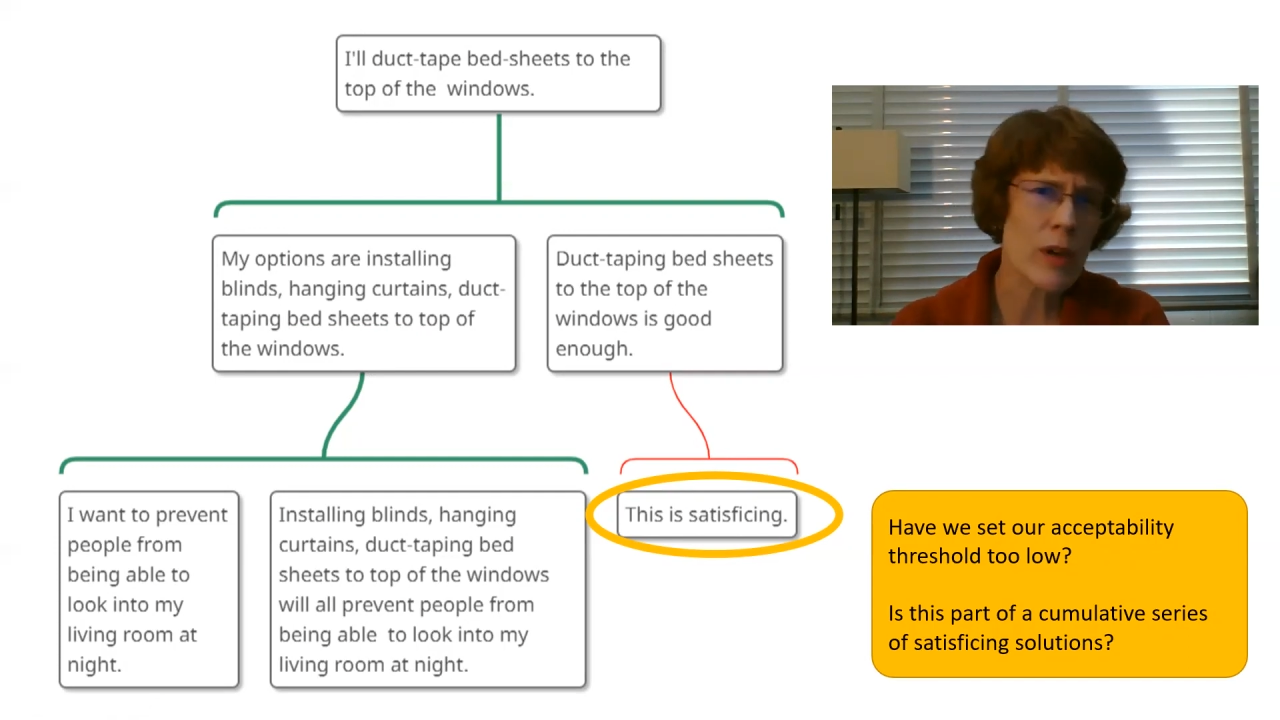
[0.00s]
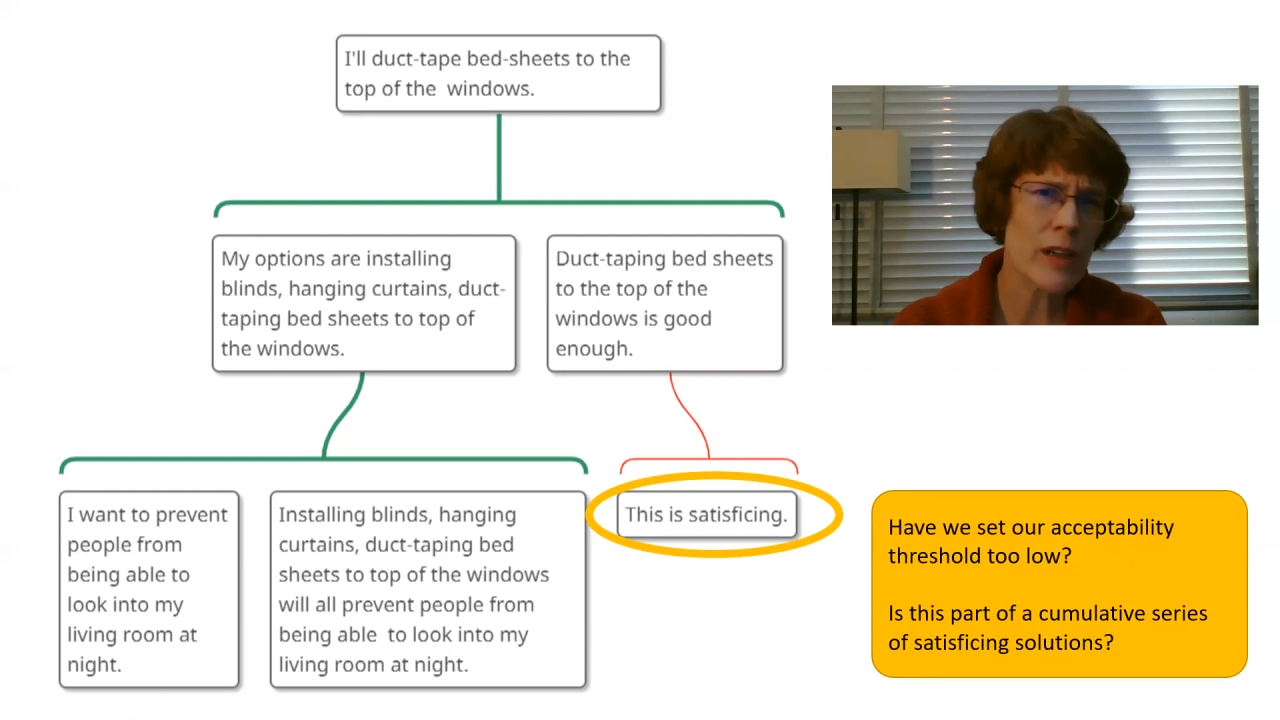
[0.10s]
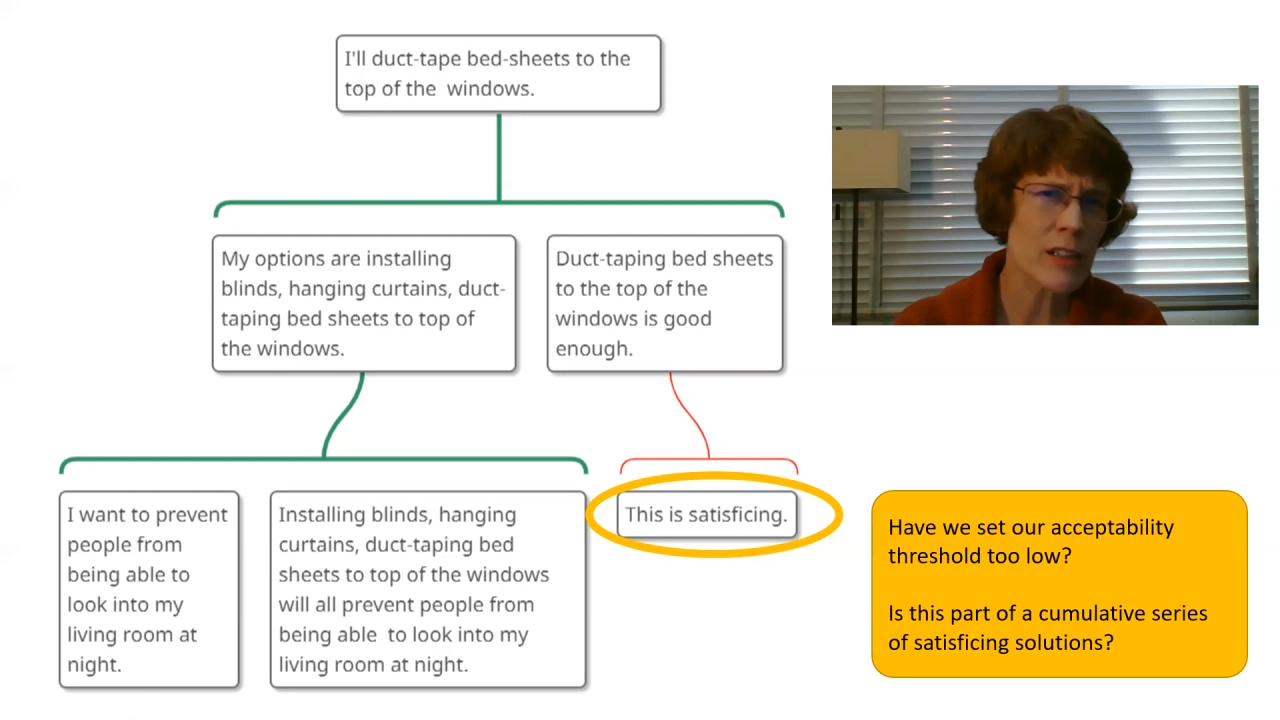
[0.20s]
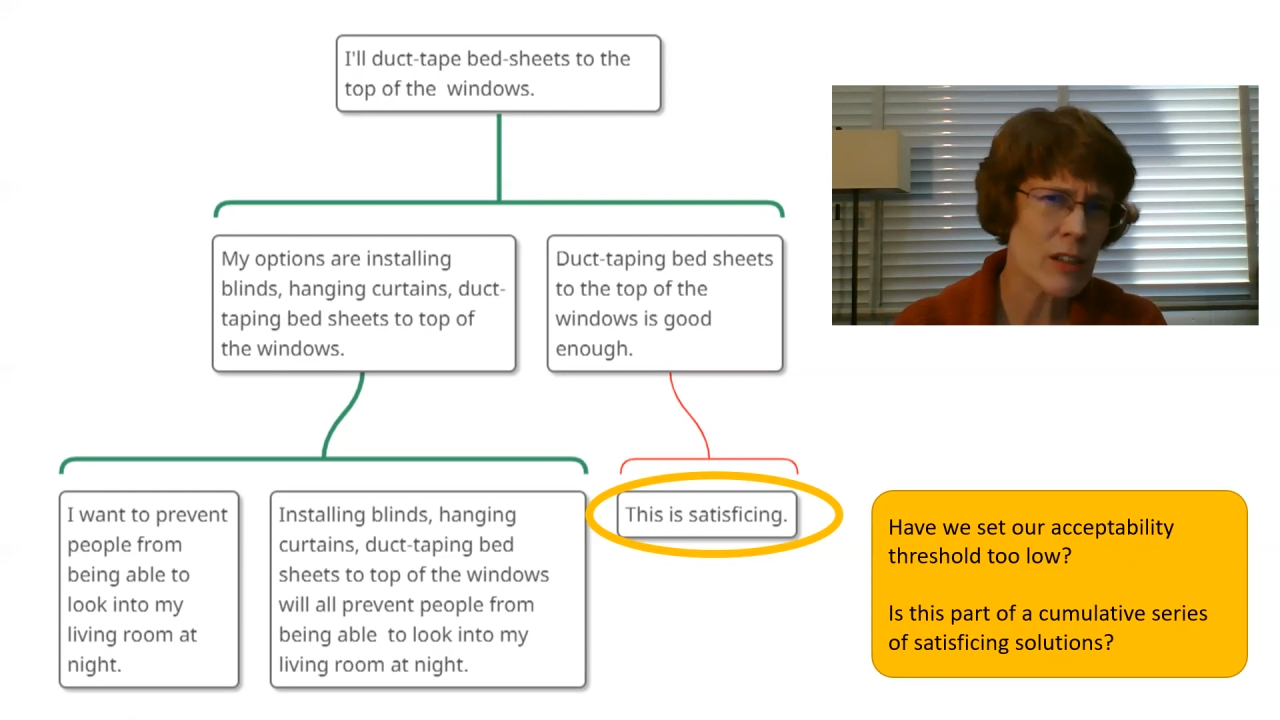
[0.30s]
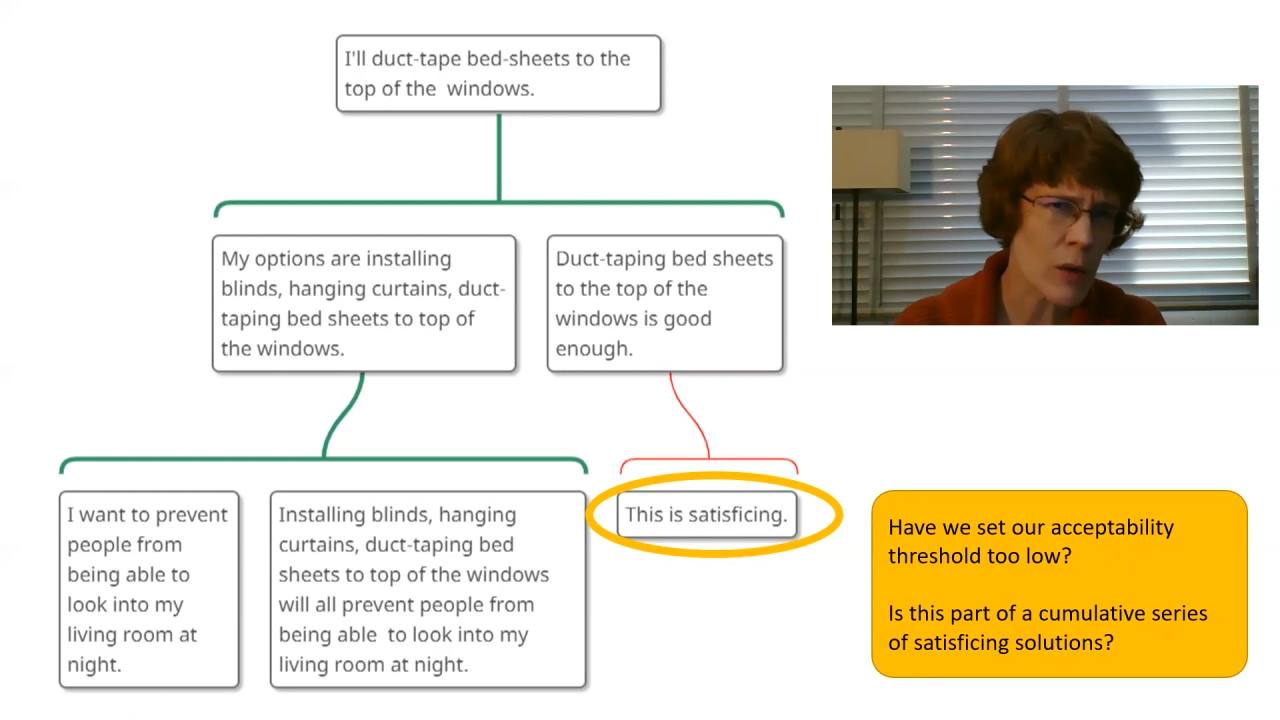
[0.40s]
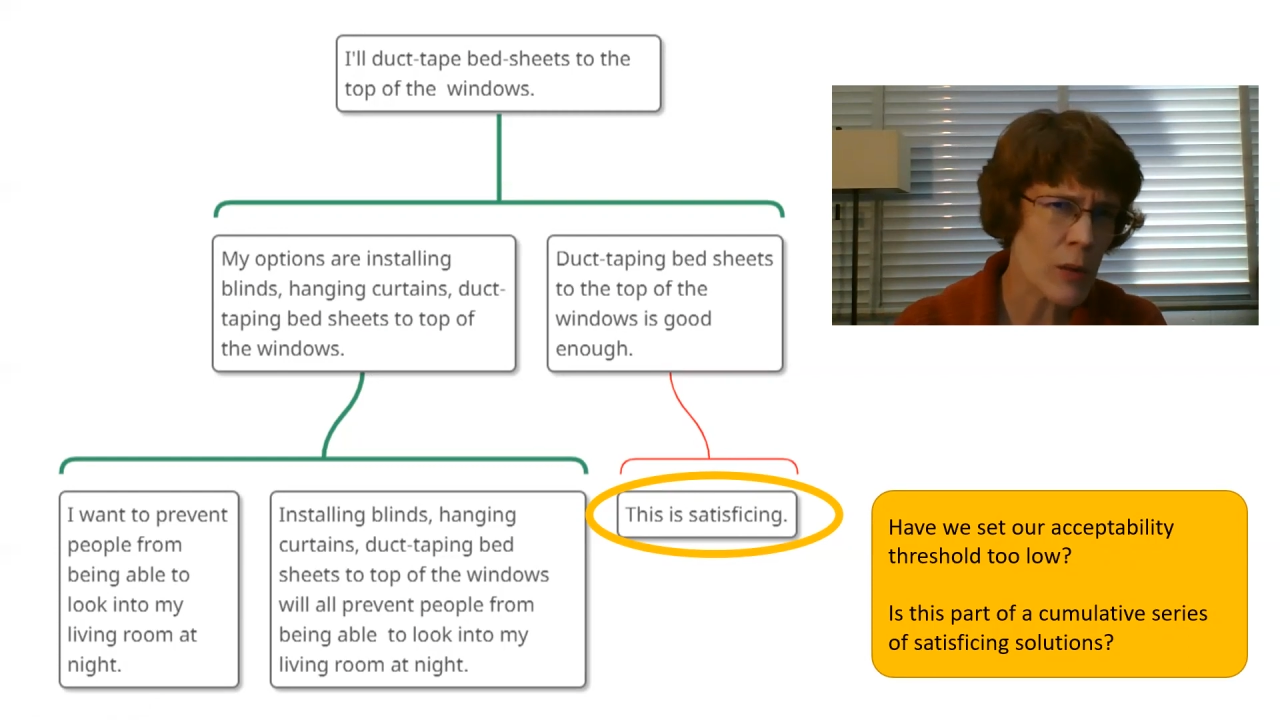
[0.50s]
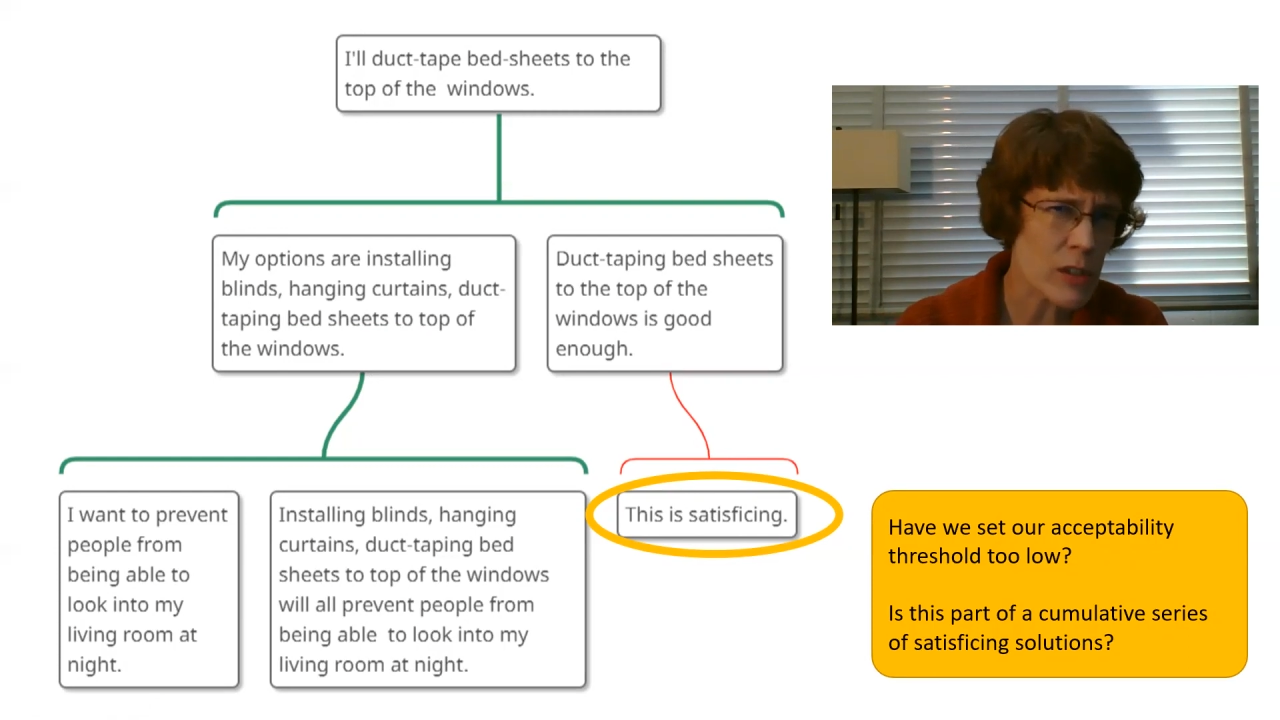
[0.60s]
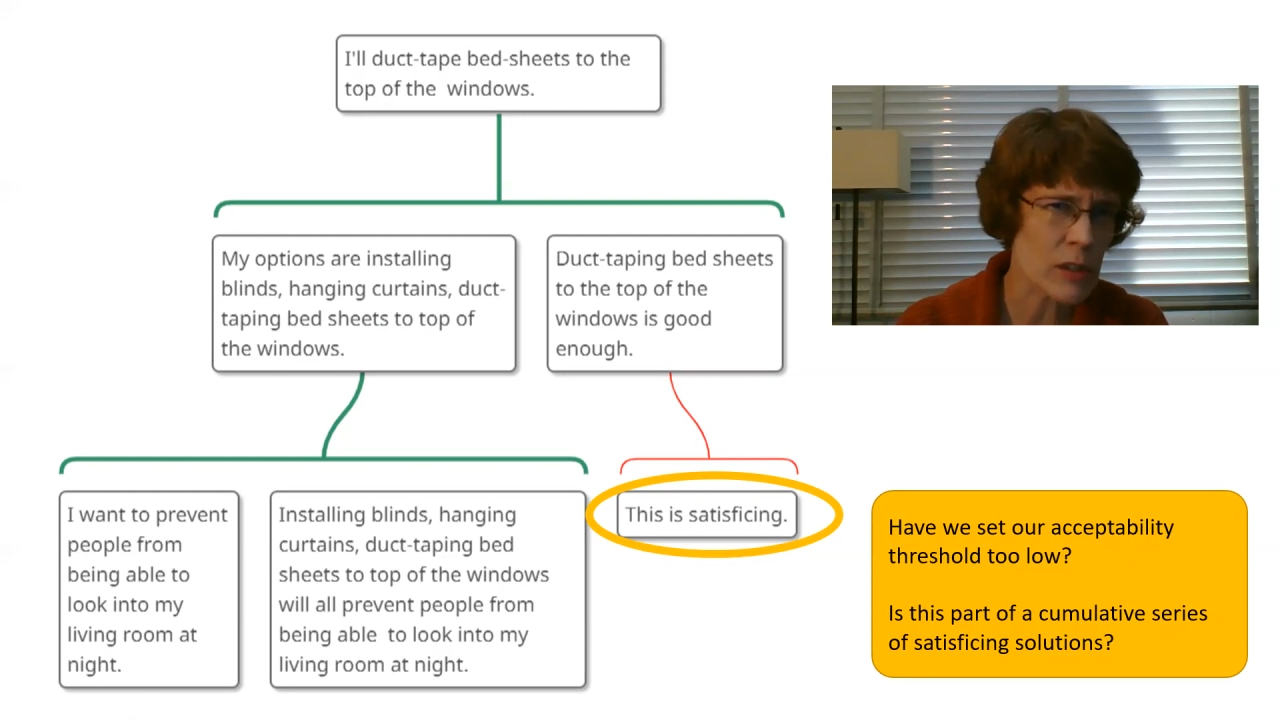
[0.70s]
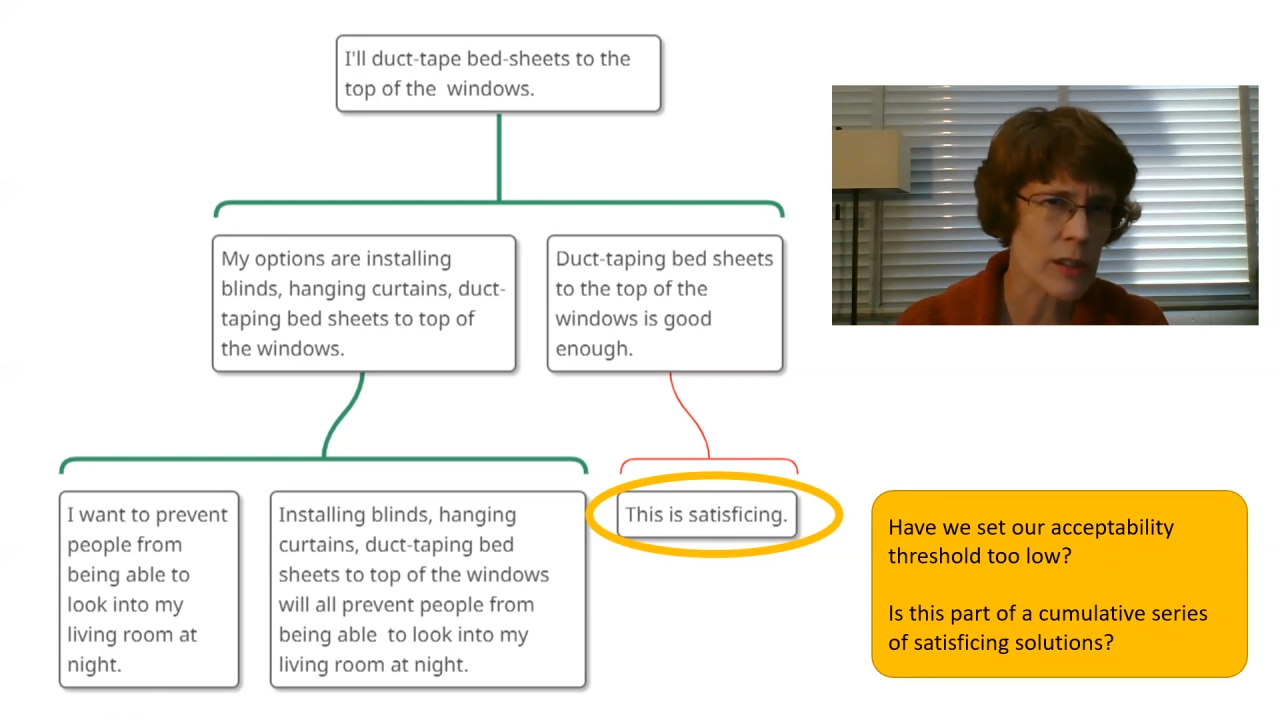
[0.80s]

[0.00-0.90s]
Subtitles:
well, it's